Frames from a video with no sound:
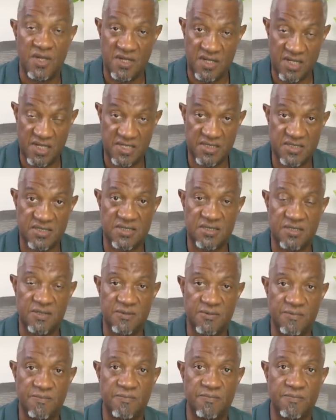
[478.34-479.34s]
Yes.
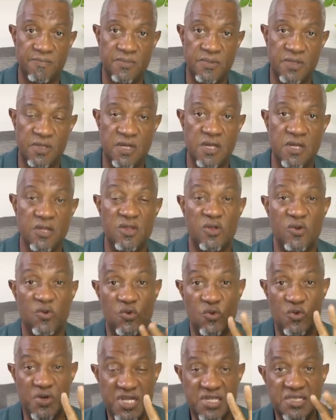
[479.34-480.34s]
The
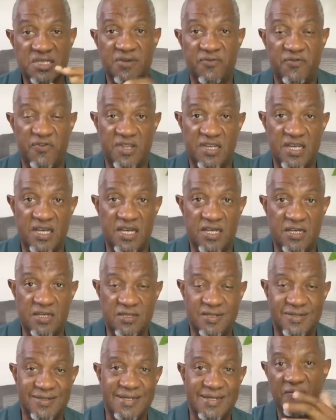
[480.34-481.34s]
reason for that,
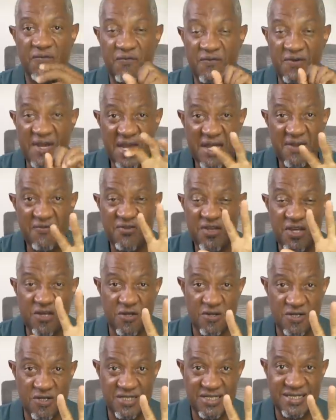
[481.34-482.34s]
five
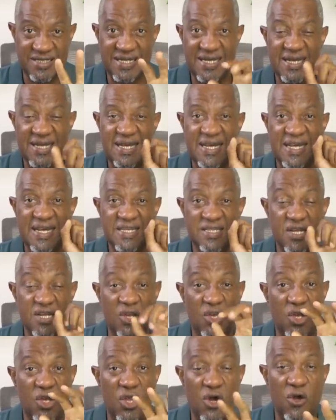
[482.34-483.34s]
years is a
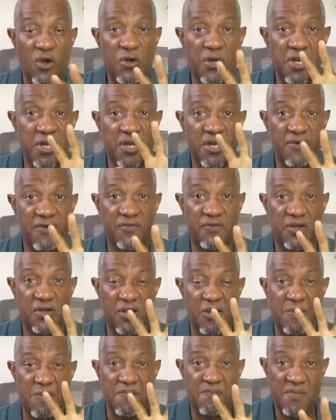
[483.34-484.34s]
long enough
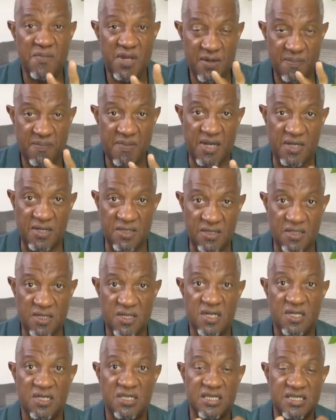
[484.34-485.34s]
commitment
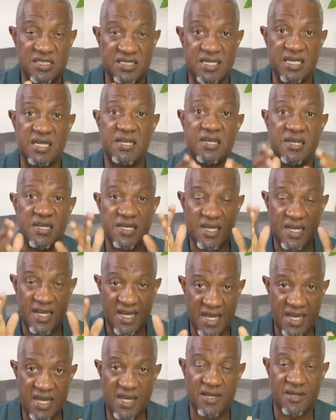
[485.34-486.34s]
to say,
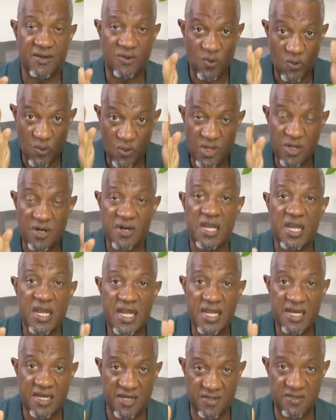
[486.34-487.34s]
hey, we're
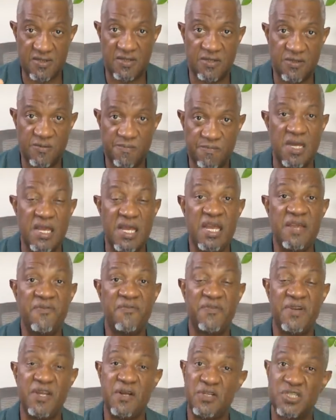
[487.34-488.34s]
in it.
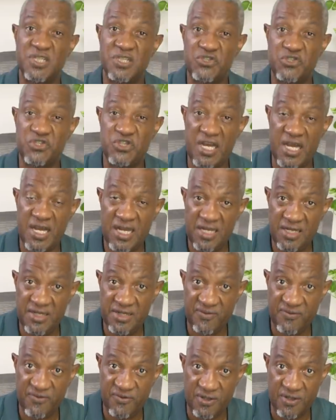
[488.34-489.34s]
If there's a child
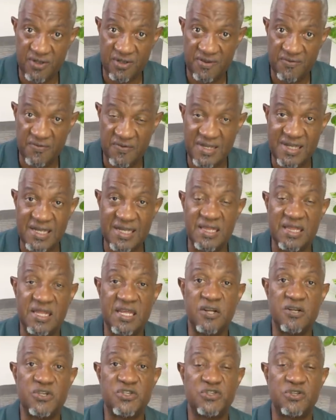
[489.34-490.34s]
involved,
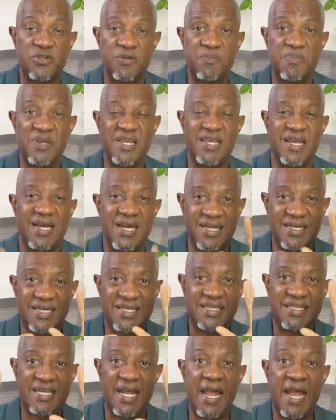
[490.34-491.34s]
there should be a
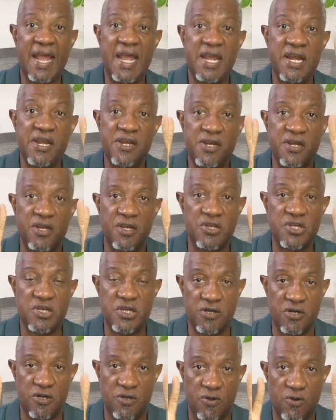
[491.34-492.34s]
10
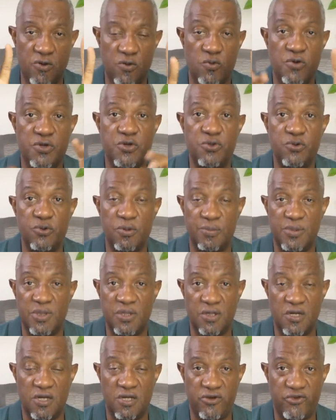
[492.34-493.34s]
year renewable
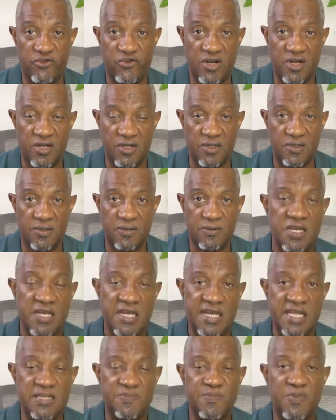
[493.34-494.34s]
contract.
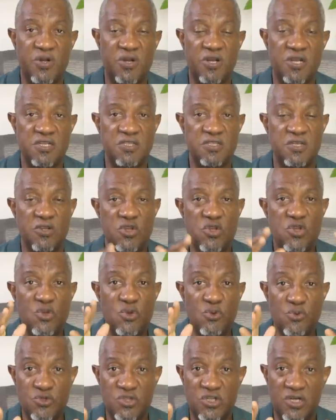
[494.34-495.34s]
Is because
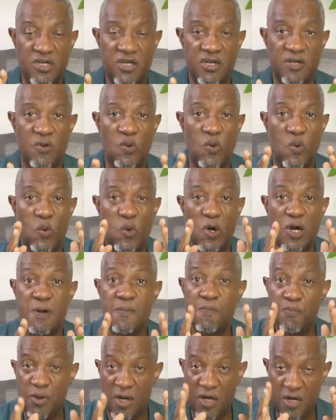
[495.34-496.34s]
usually
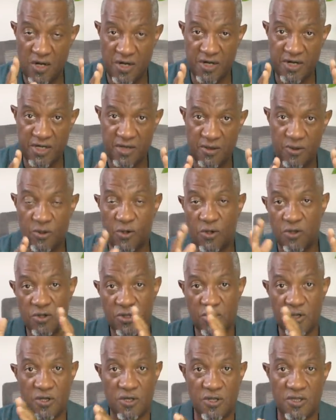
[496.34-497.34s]
one party or
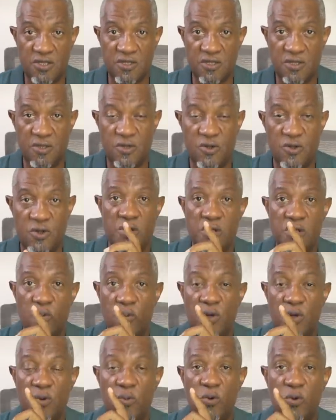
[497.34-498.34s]
the other
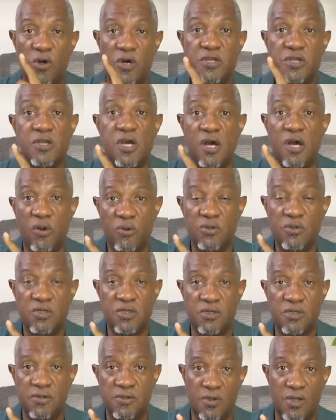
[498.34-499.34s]
will want out
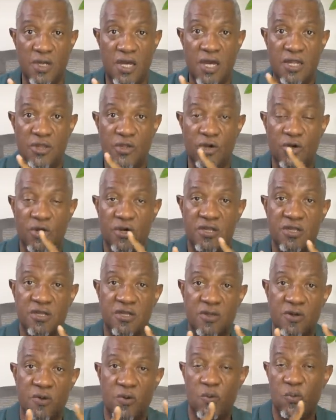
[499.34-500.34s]
and the
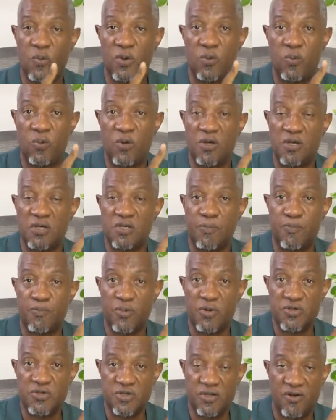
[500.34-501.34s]
other will want to
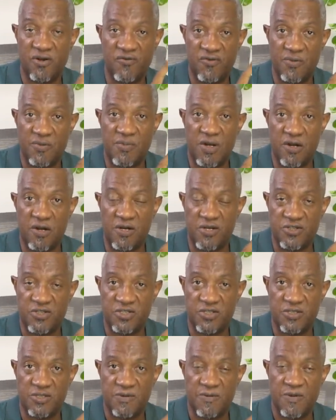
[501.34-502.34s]
preserve the
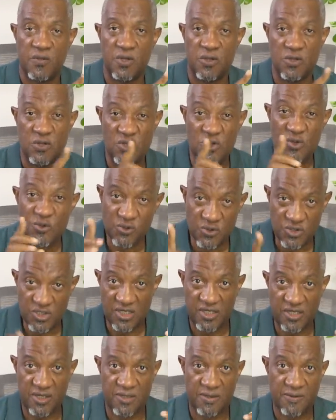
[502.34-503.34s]
marriage.
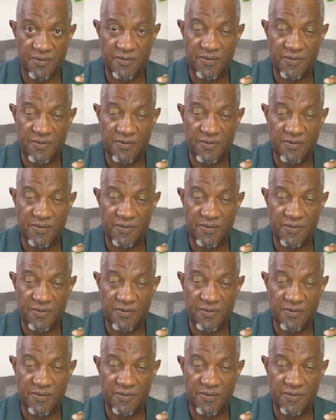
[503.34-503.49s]
Usually,